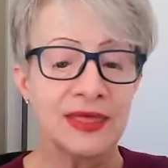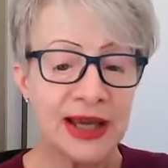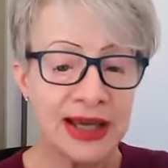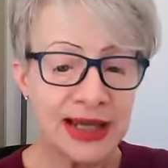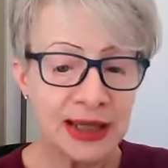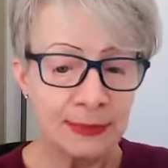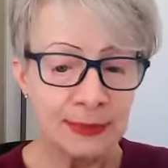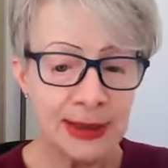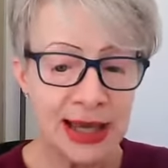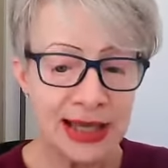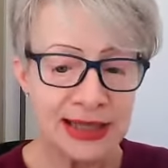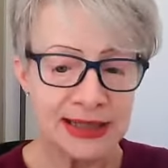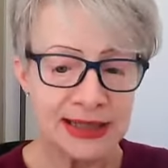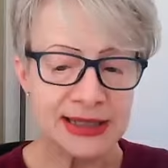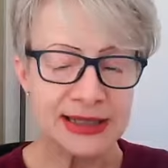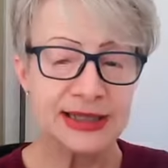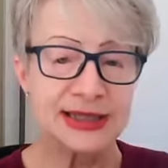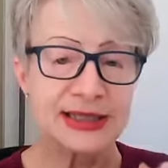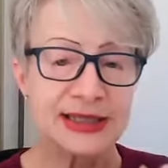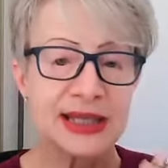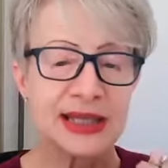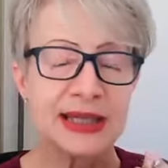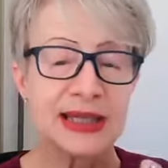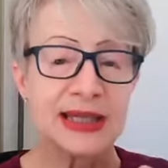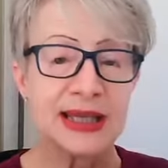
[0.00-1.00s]
They
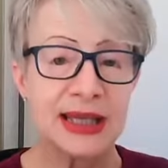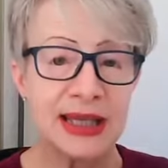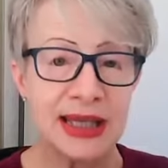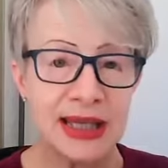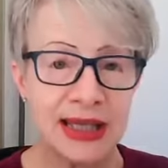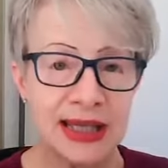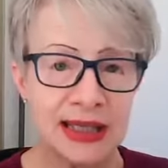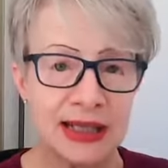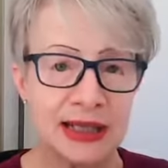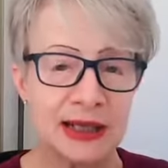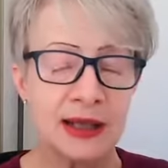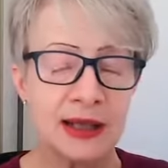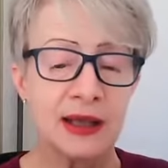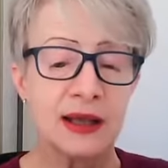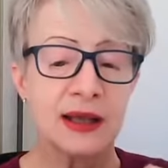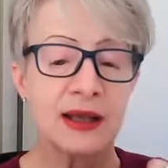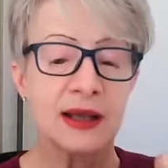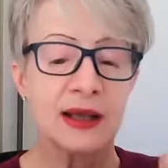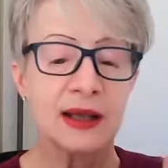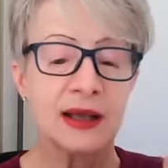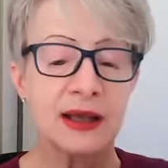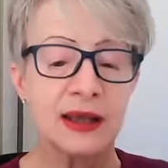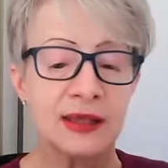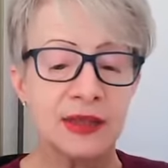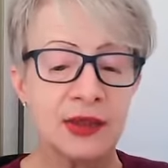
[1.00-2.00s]
commence in
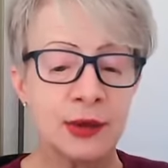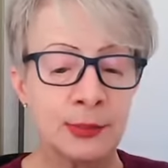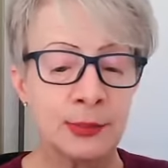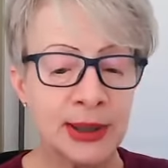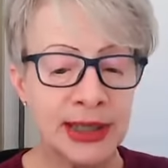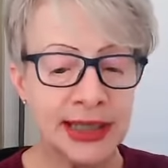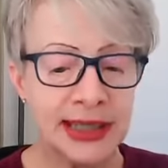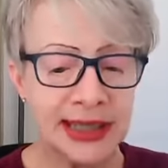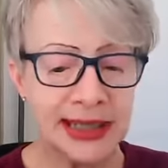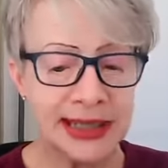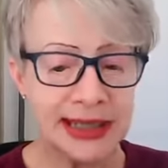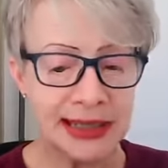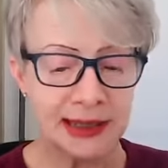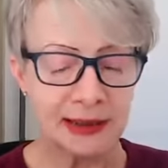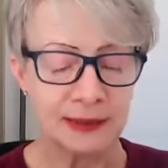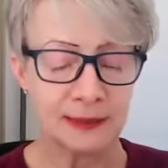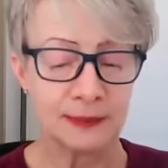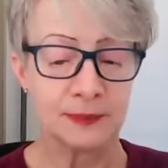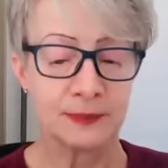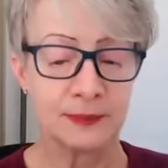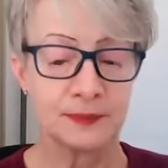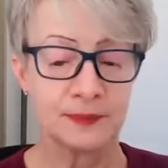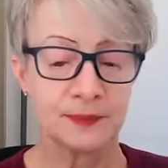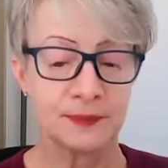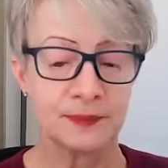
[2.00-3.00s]
the beginning.
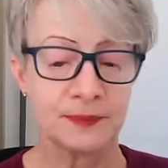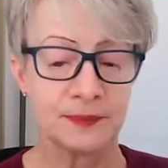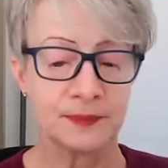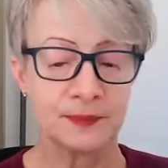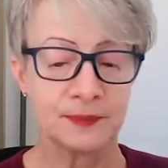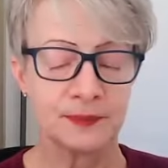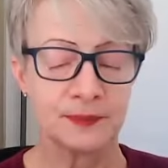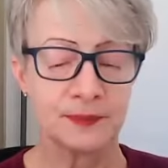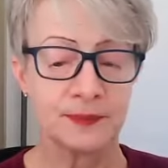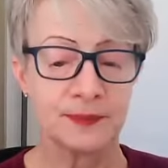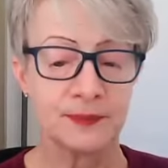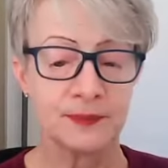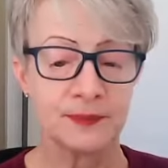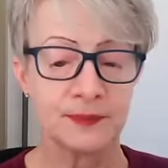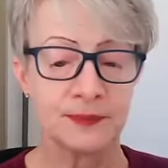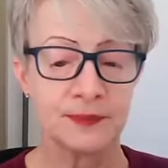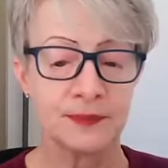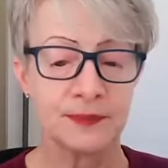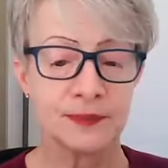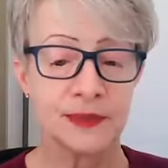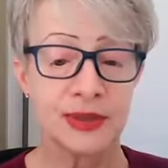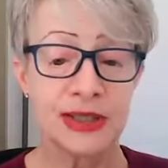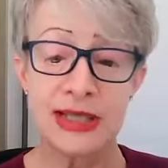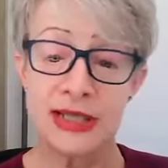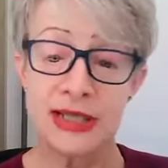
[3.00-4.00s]

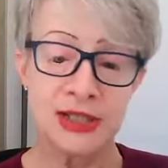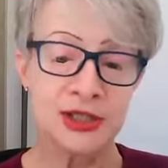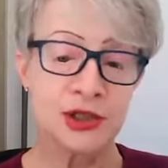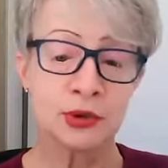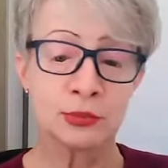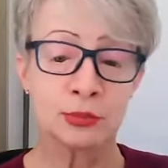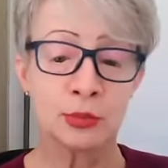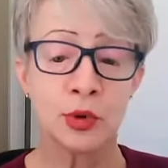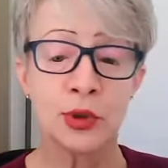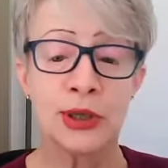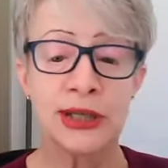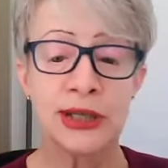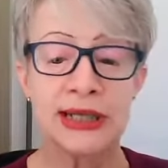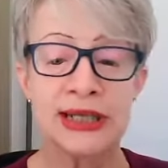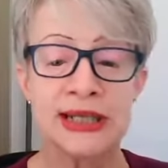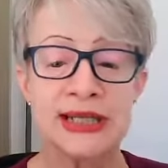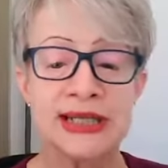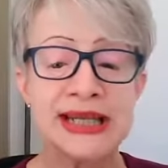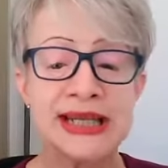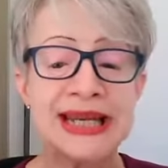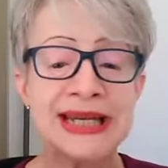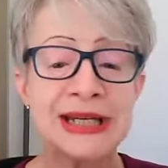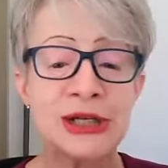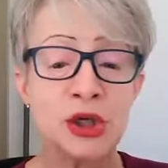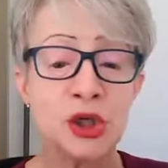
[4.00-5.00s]
Easter morning
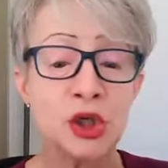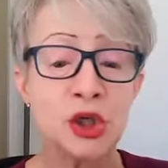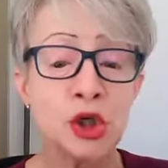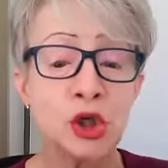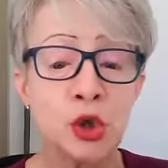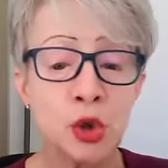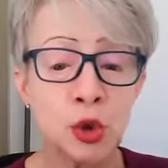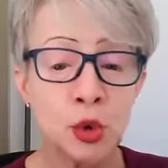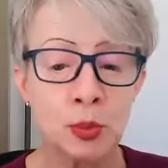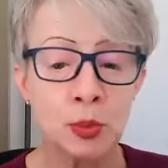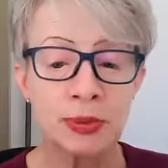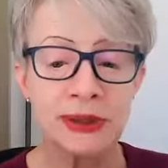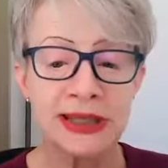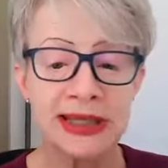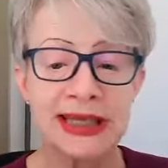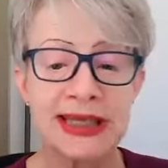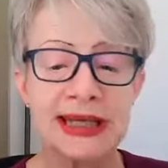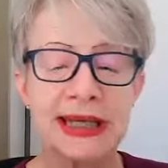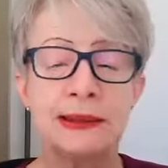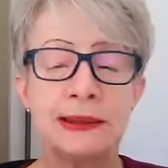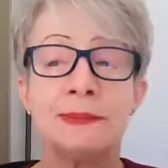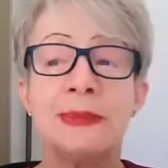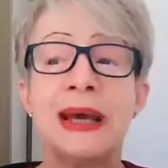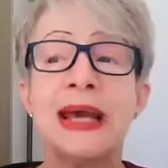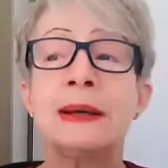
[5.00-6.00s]
is a new
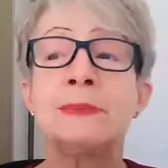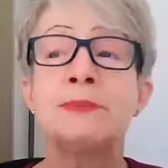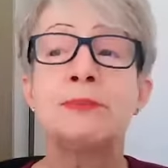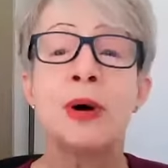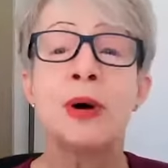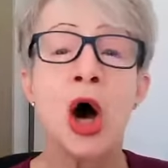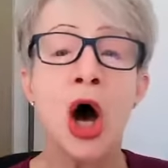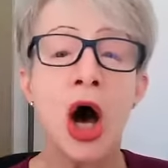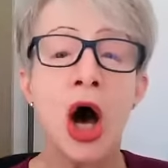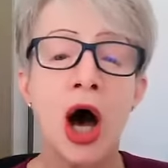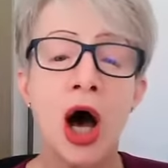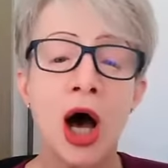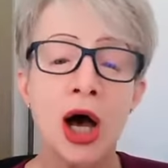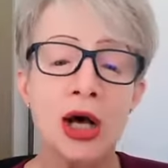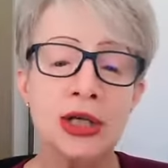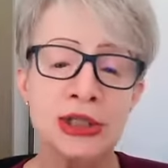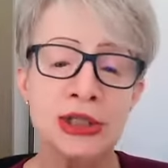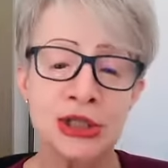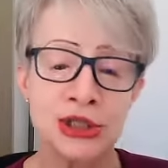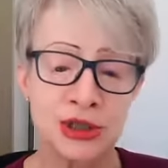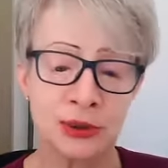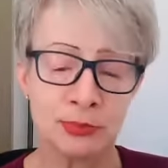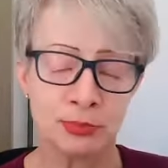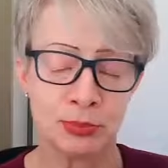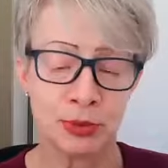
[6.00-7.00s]
beginning made
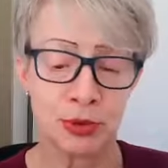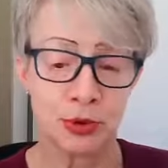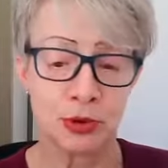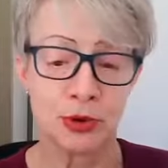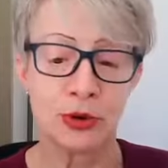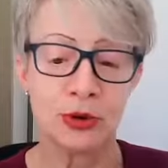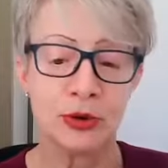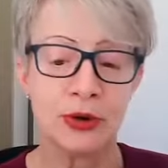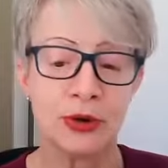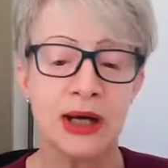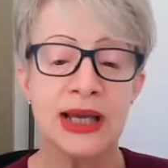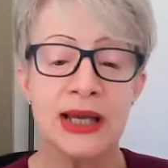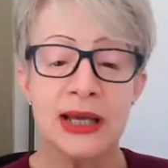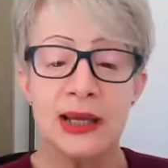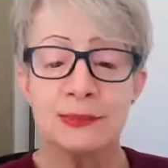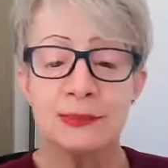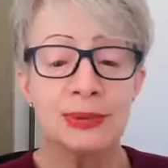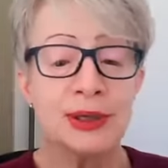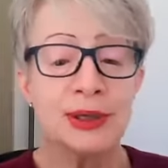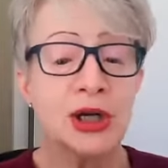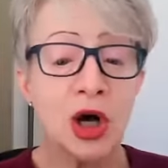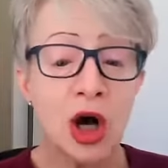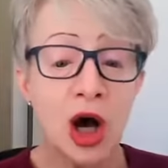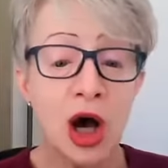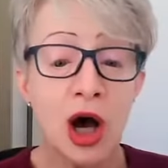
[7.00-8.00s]
possible
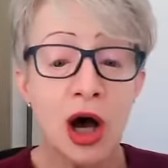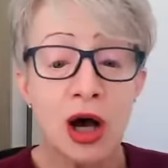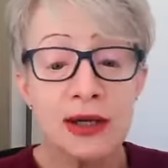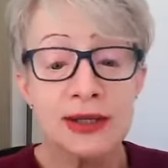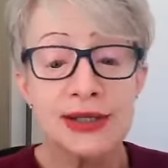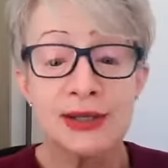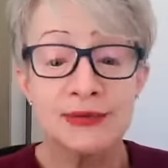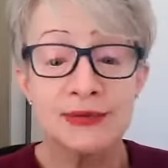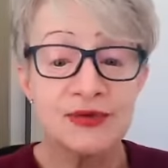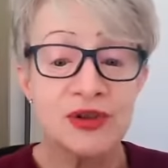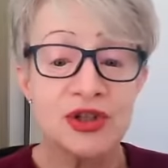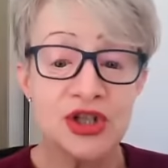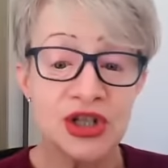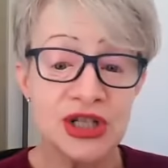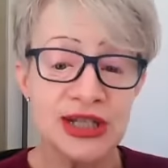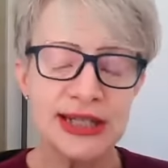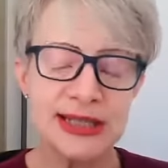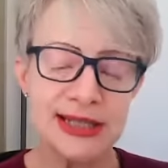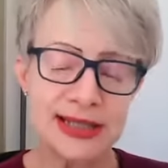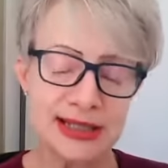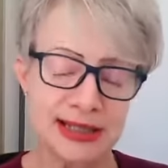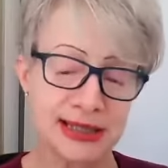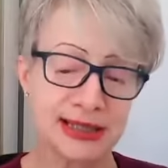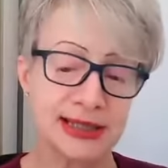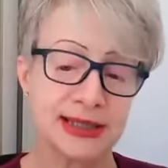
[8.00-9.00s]
because of
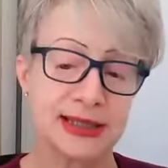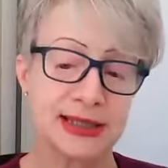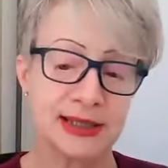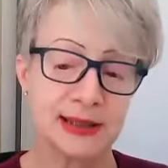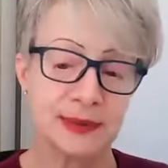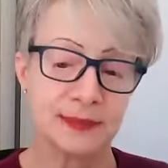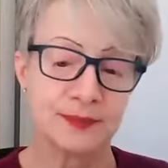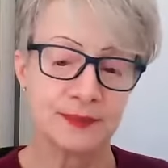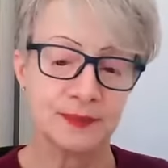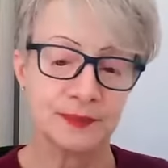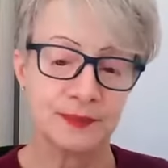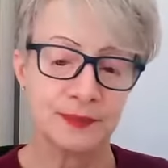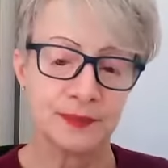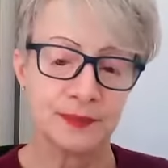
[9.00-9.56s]
Jesus.